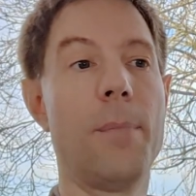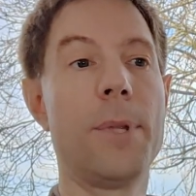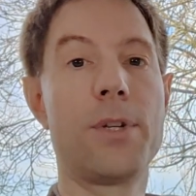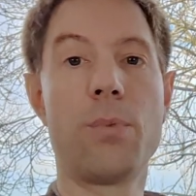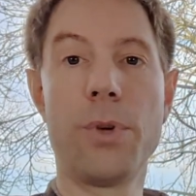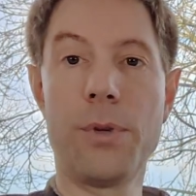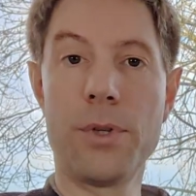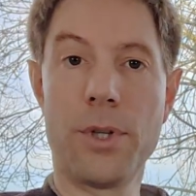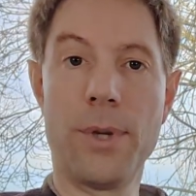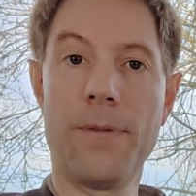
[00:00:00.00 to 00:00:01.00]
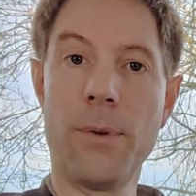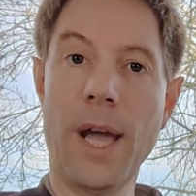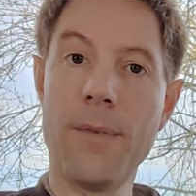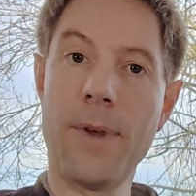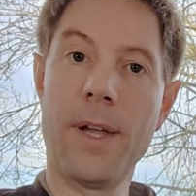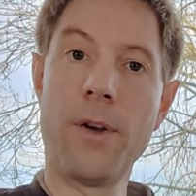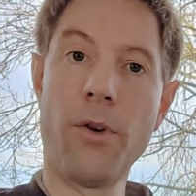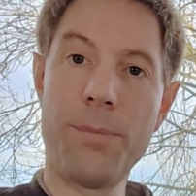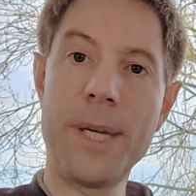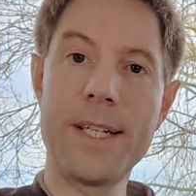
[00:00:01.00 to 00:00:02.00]
Because what you can do, if you have an
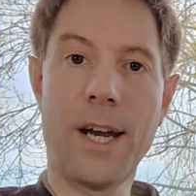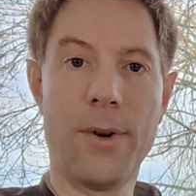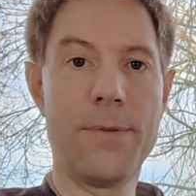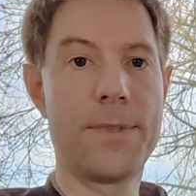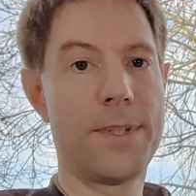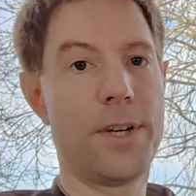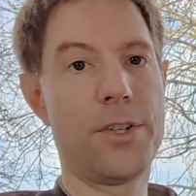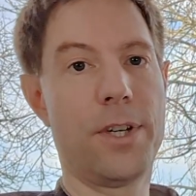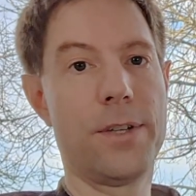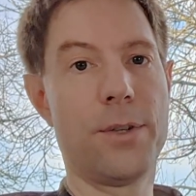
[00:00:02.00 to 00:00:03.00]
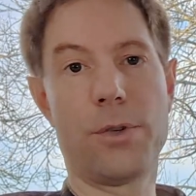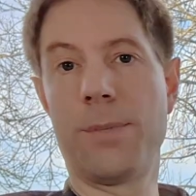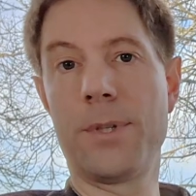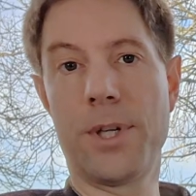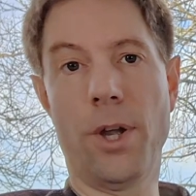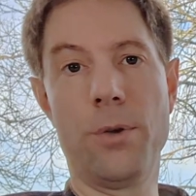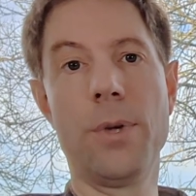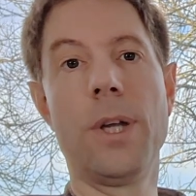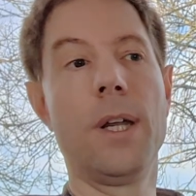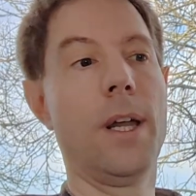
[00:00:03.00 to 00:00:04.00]
off-peak tariff such as Octopus
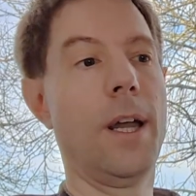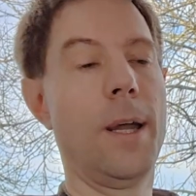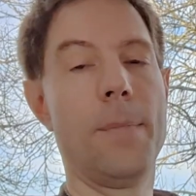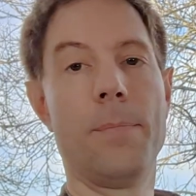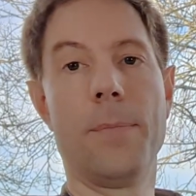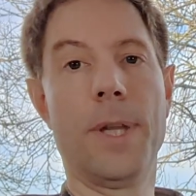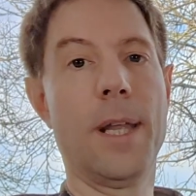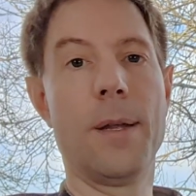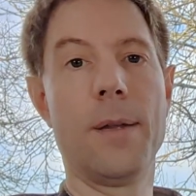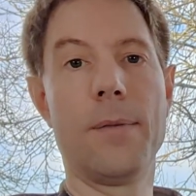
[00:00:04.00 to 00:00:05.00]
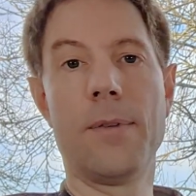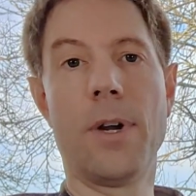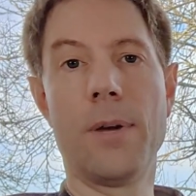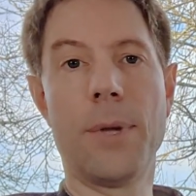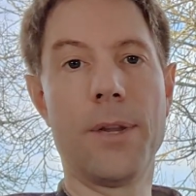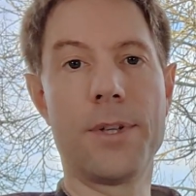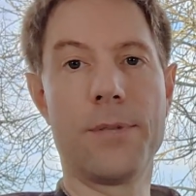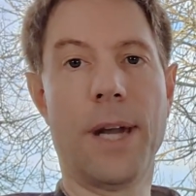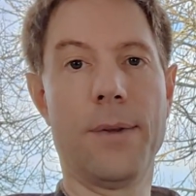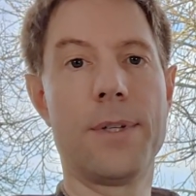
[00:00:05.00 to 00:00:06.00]
Go, and there are others
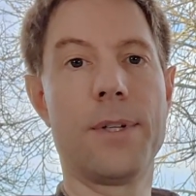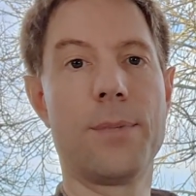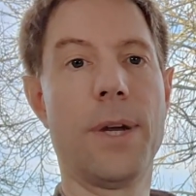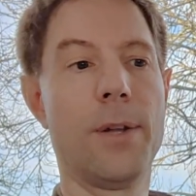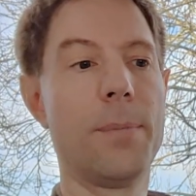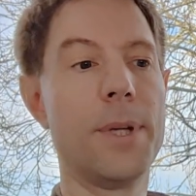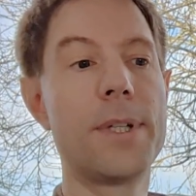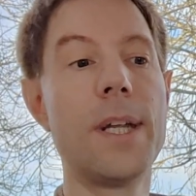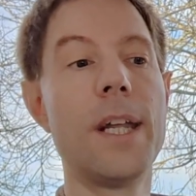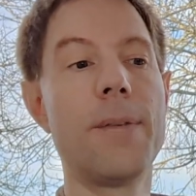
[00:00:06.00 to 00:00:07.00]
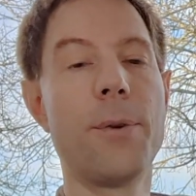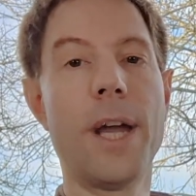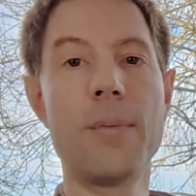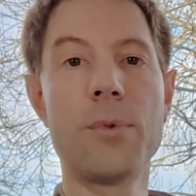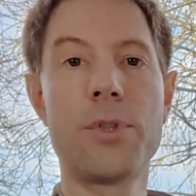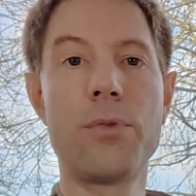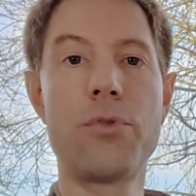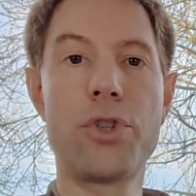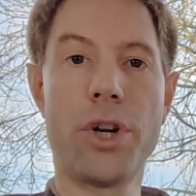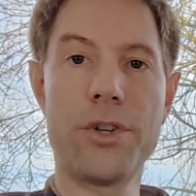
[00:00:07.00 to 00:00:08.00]
around as well, but if you're able to
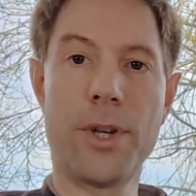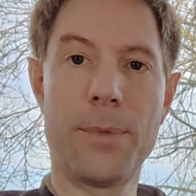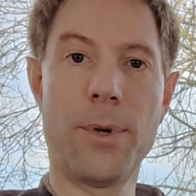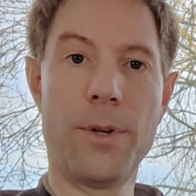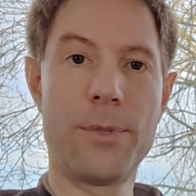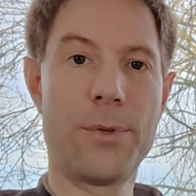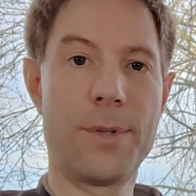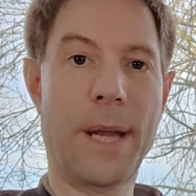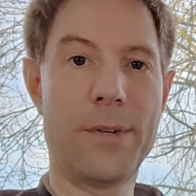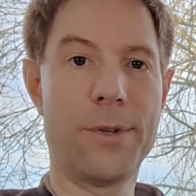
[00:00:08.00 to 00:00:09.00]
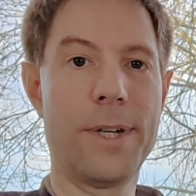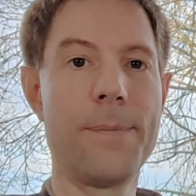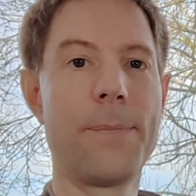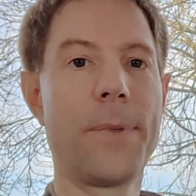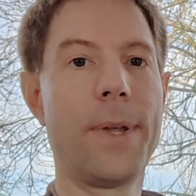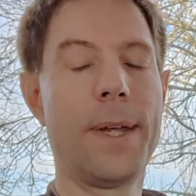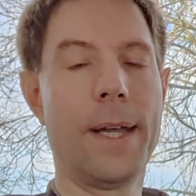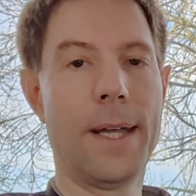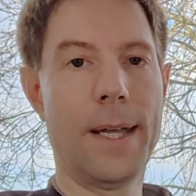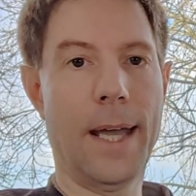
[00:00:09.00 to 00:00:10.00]
charge up your home storage battery
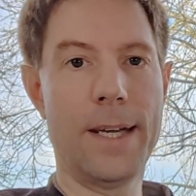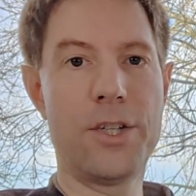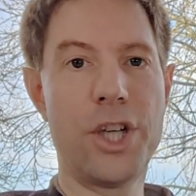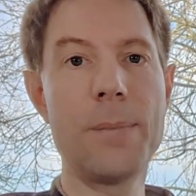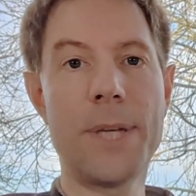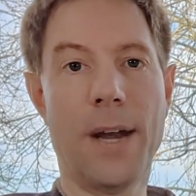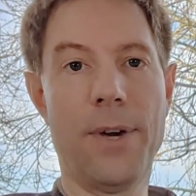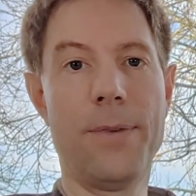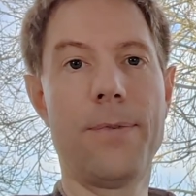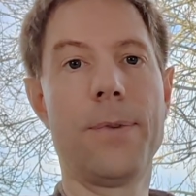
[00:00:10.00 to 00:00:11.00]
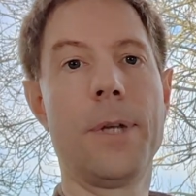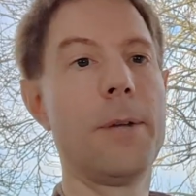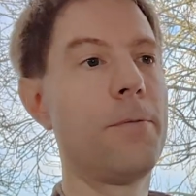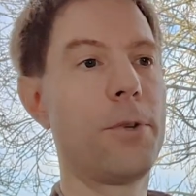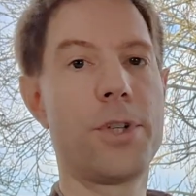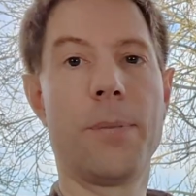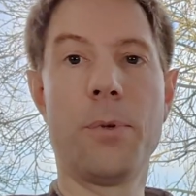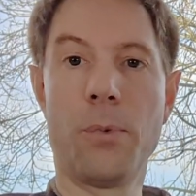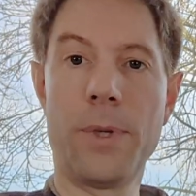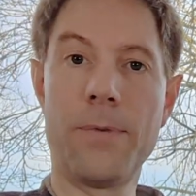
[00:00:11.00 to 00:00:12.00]
at a cheap tariff, for
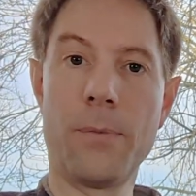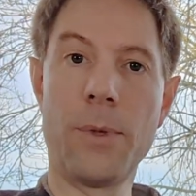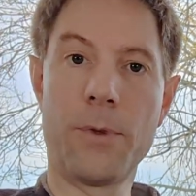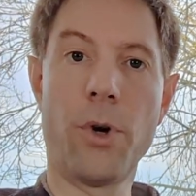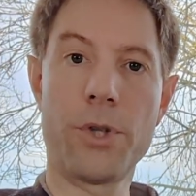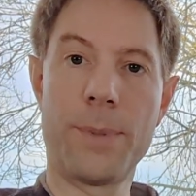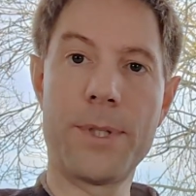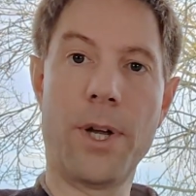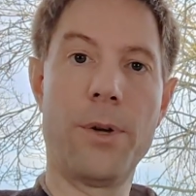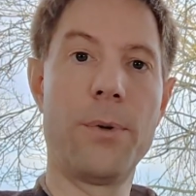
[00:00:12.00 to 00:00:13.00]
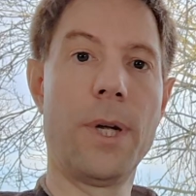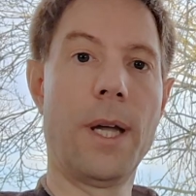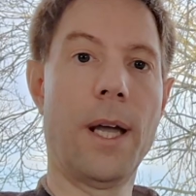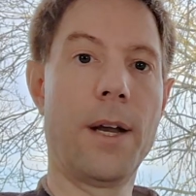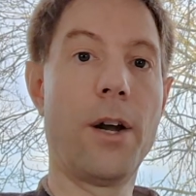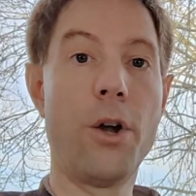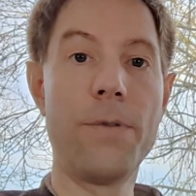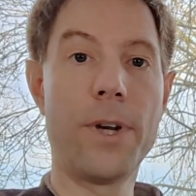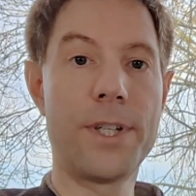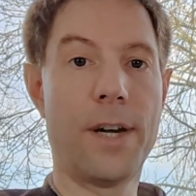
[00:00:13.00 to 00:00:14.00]
example, we've got Octopus Go, and our
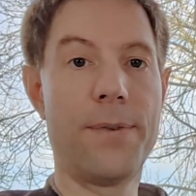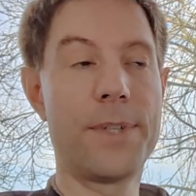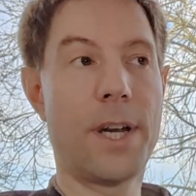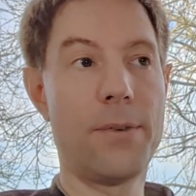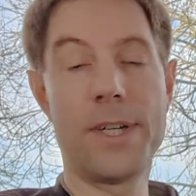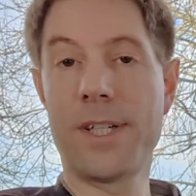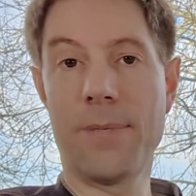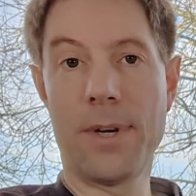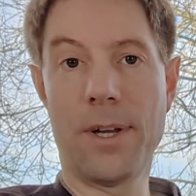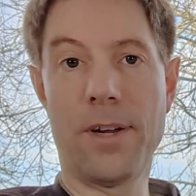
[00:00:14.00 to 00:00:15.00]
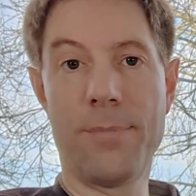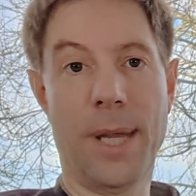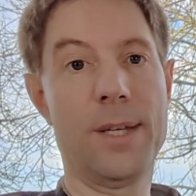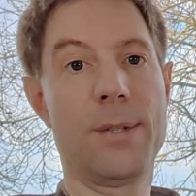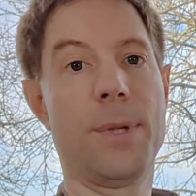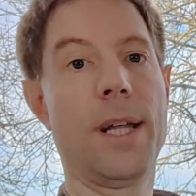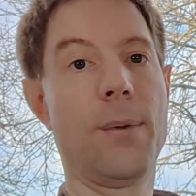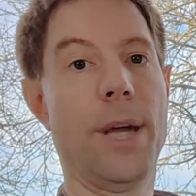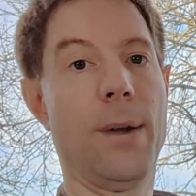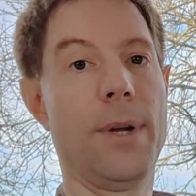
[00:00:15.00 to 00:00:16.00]
overnight tariff is currently 7.5p per
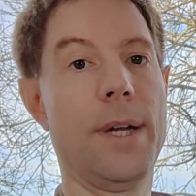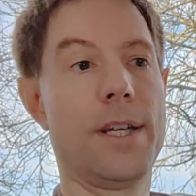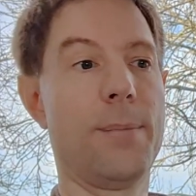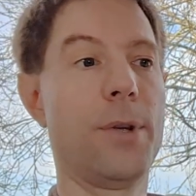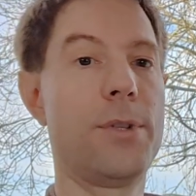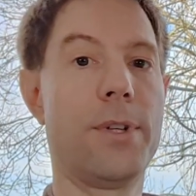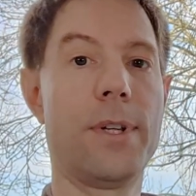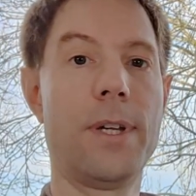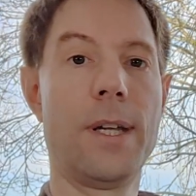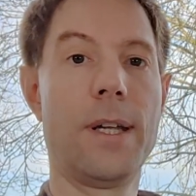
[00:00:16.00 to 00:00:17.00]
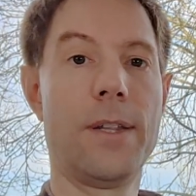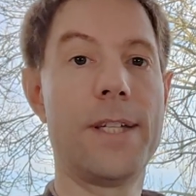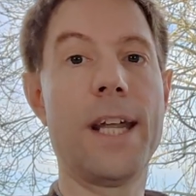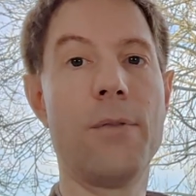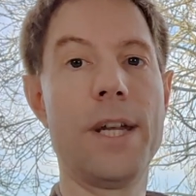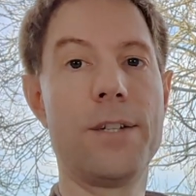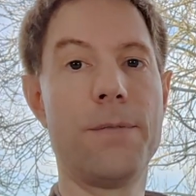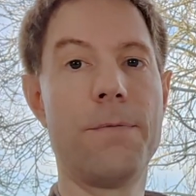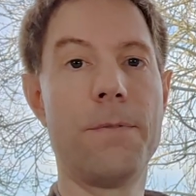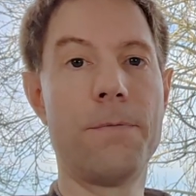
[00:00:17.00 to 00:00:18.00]
kilowatt hour as opposed to the day rate
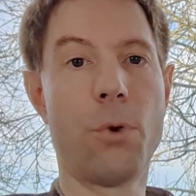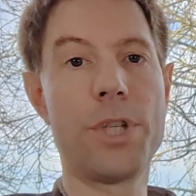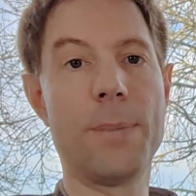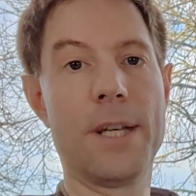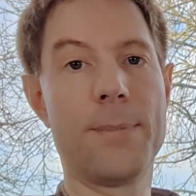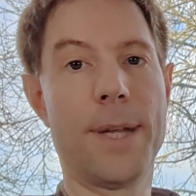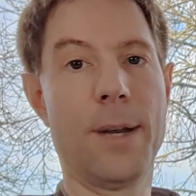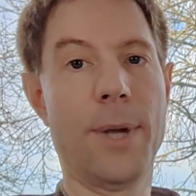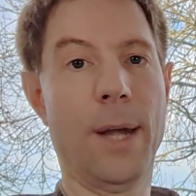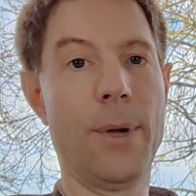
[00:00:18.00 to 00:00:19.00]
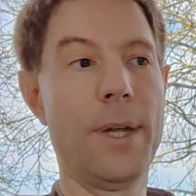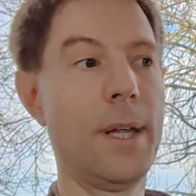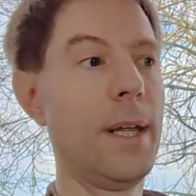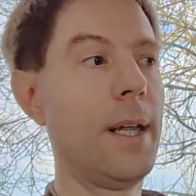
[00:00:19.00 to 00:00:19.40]
of 40p per kilowatt hour.